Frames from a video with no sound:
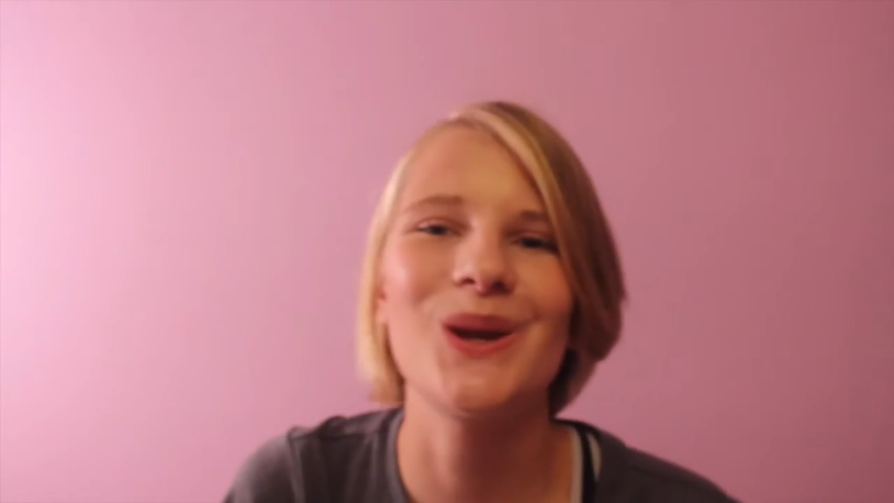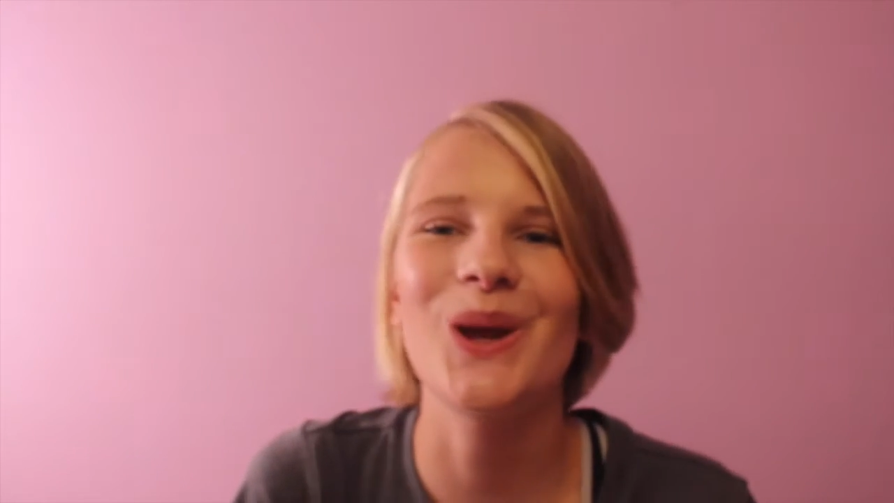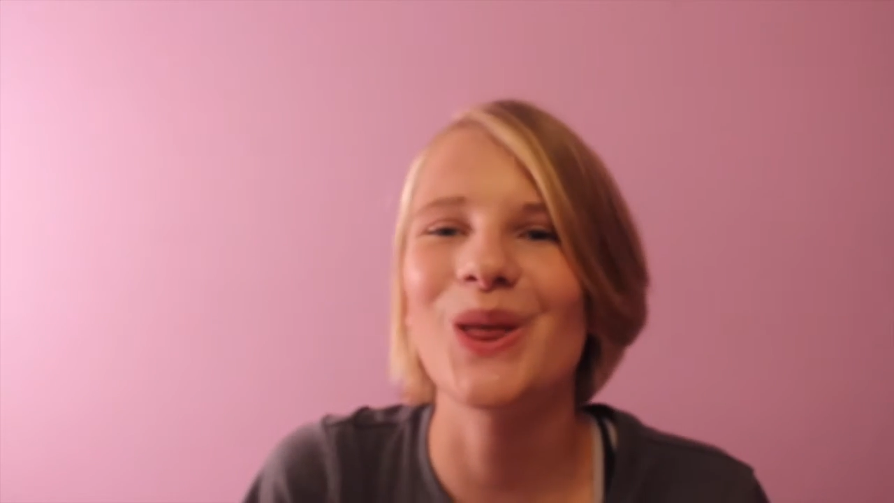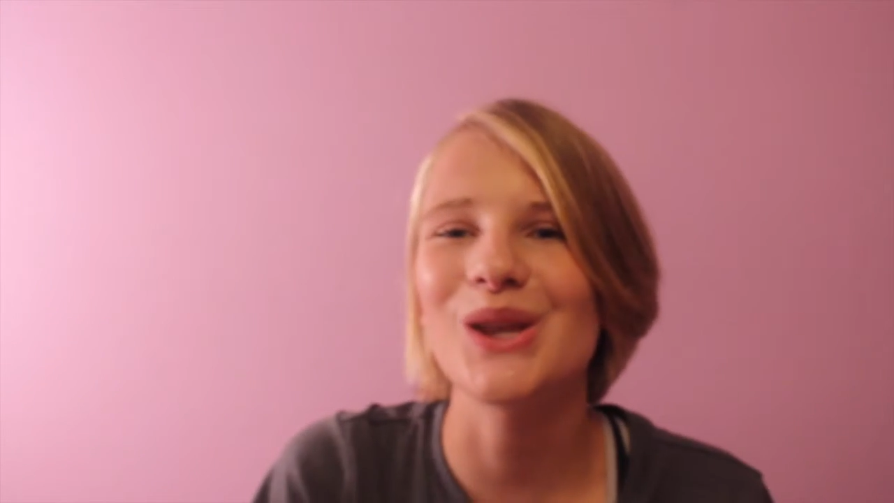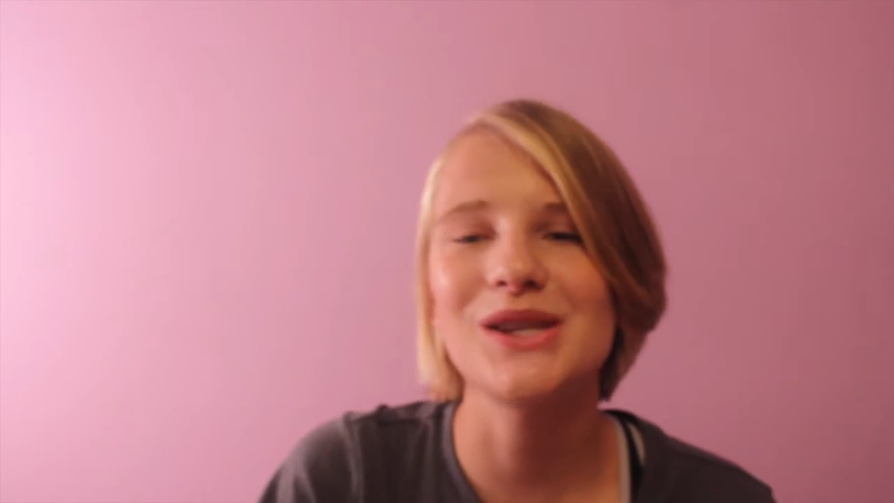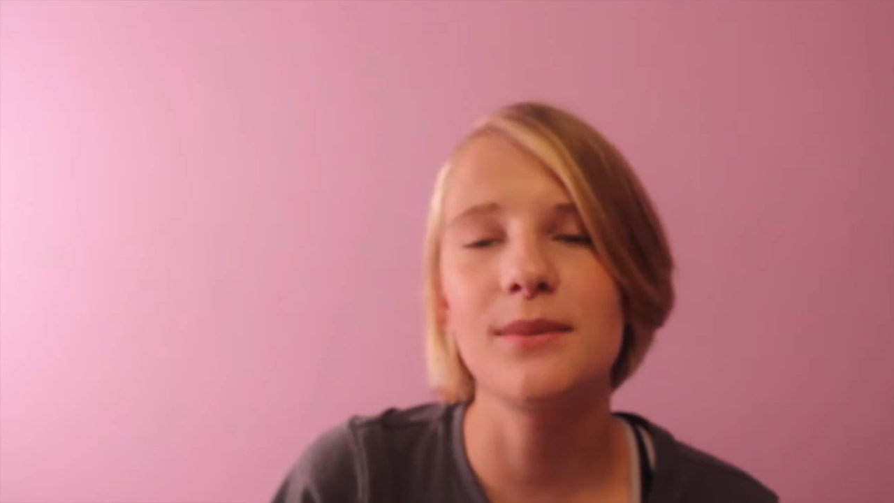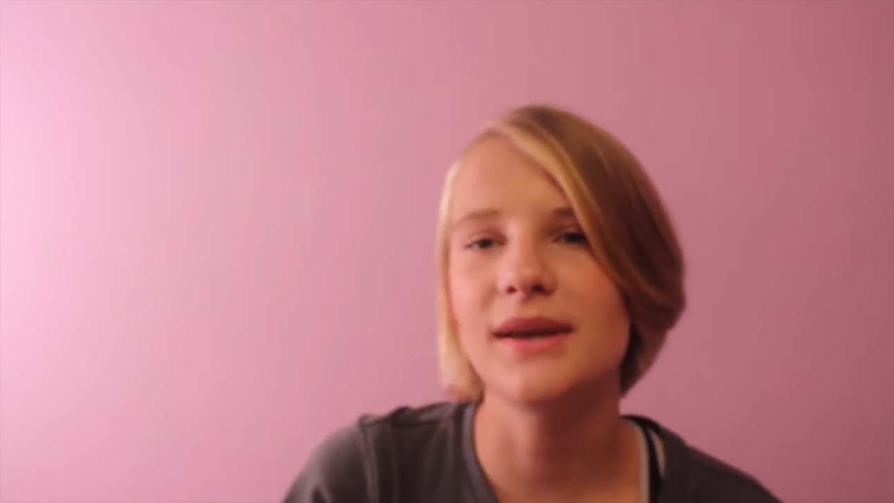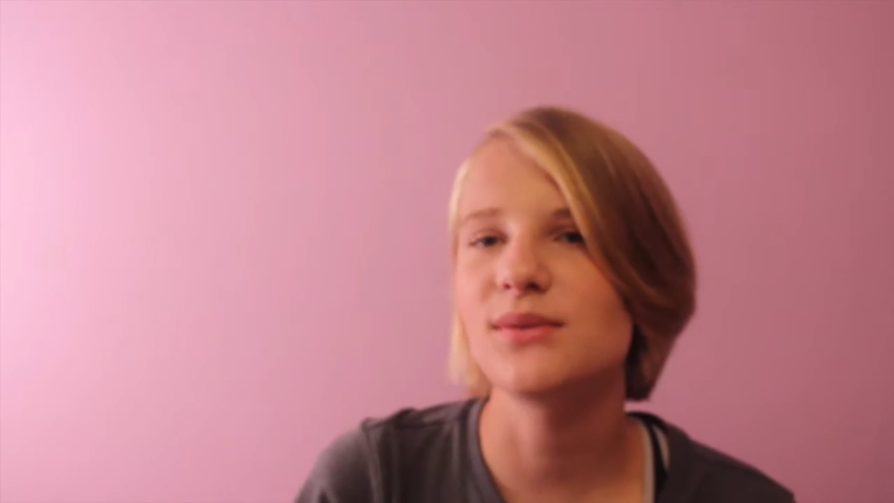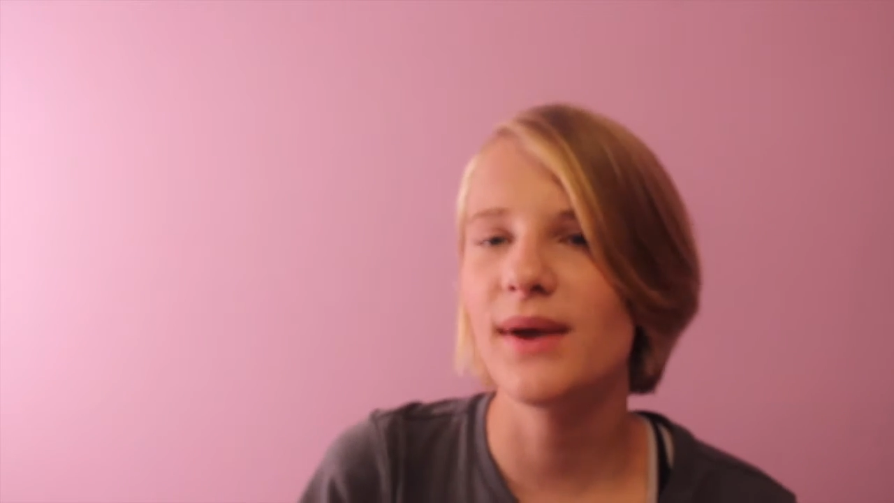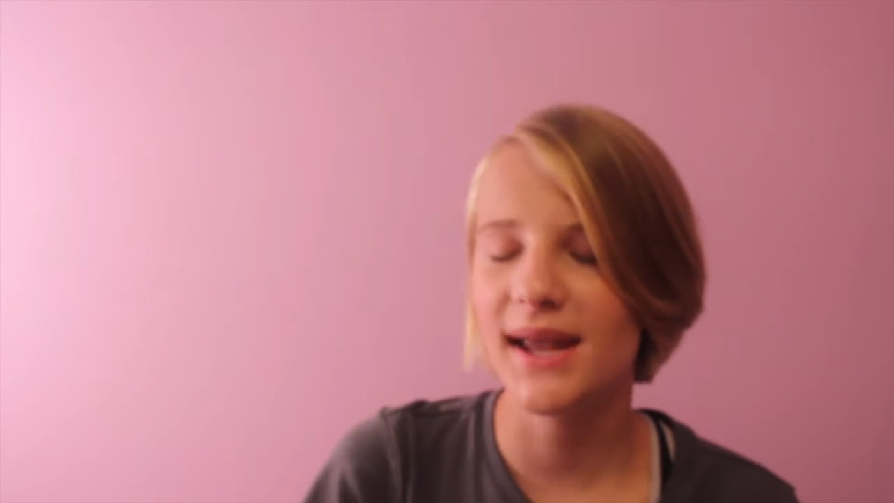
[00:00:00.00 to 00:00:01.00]
Like, that's the
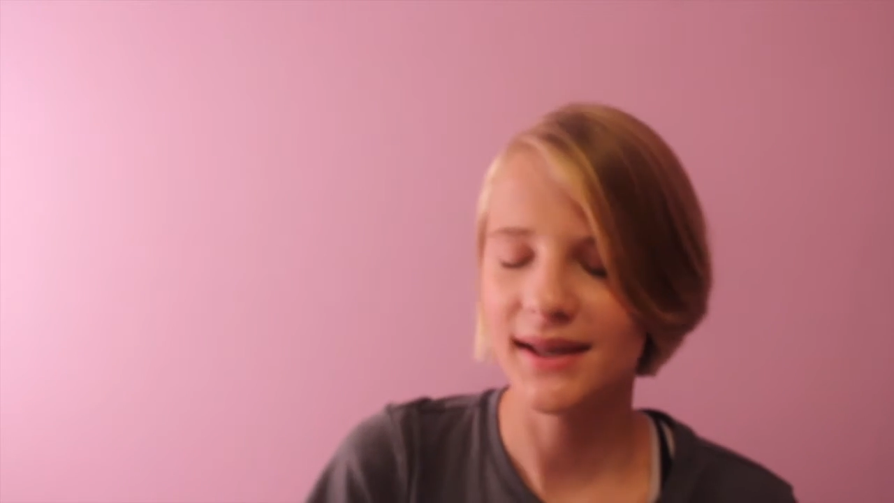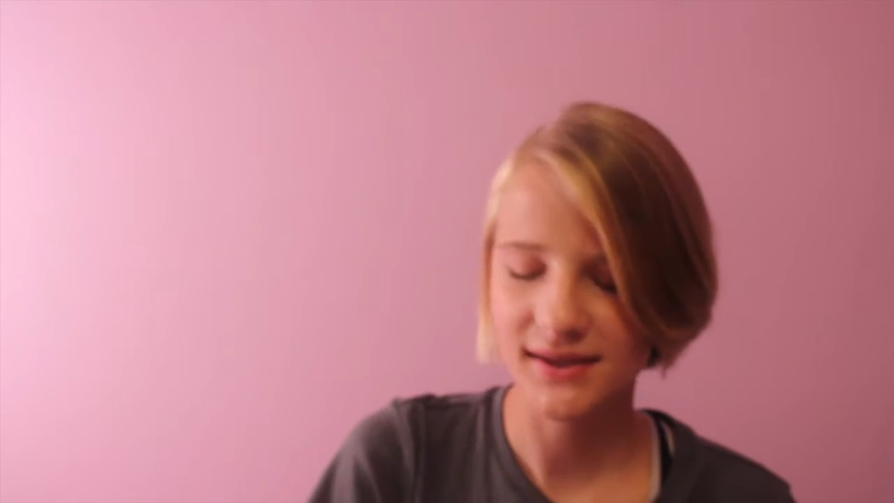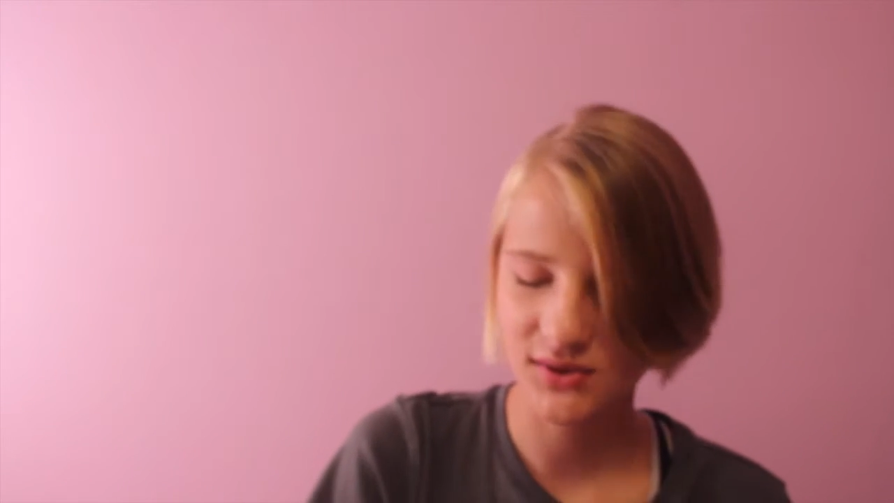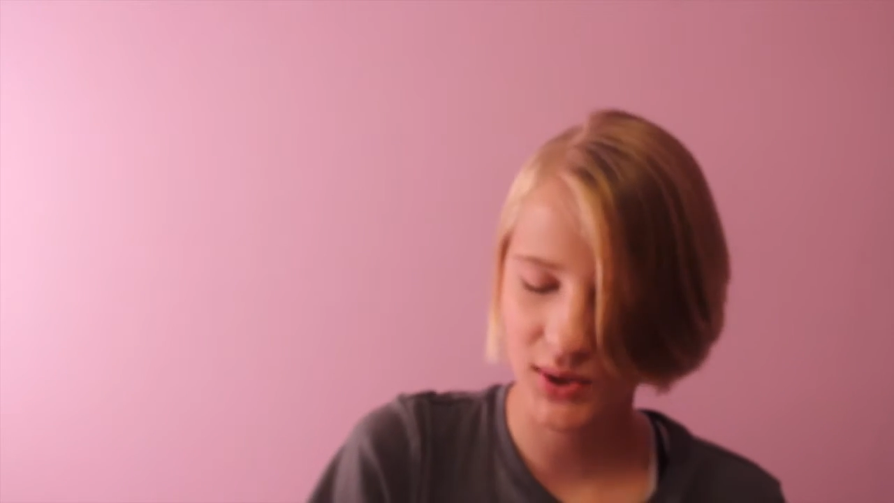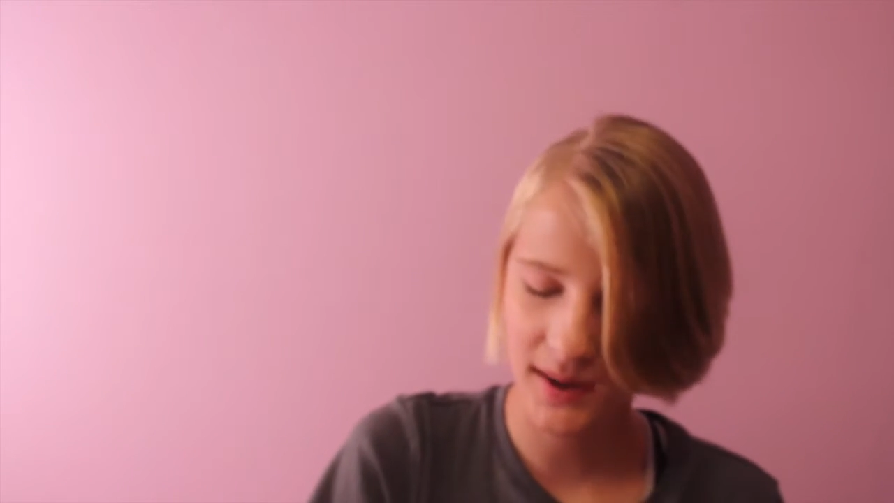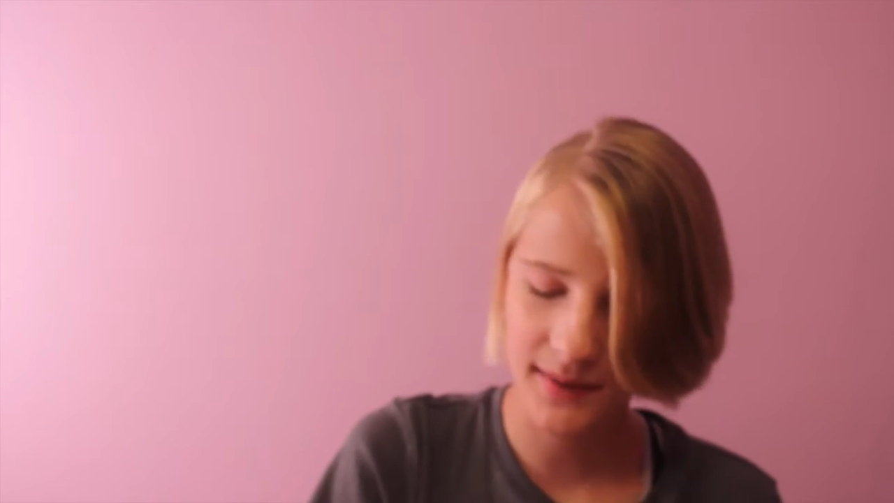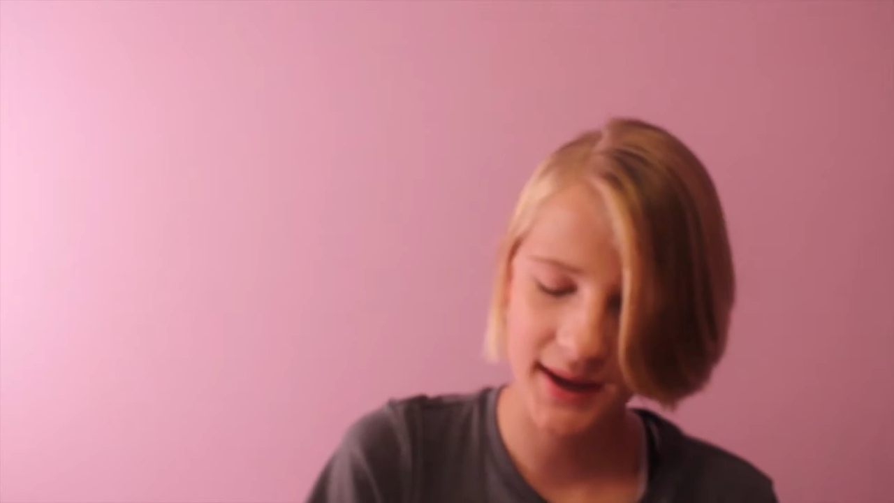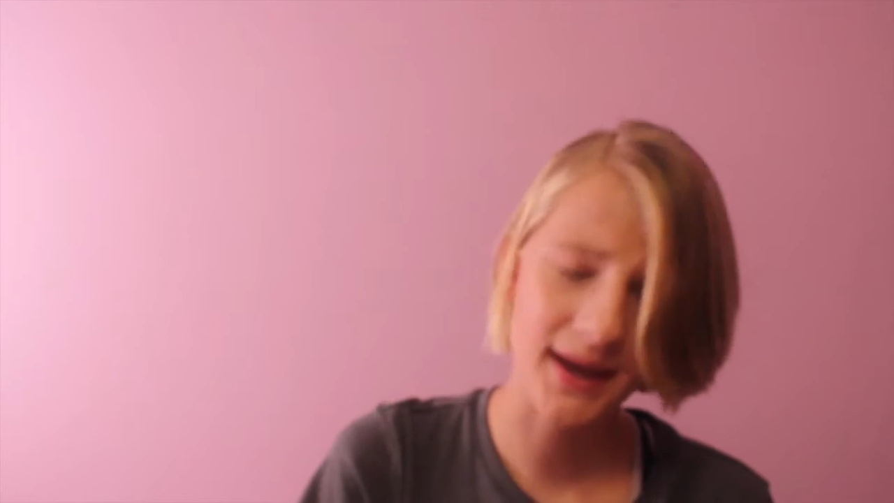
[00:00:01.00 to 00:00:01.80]
best way I can describe it.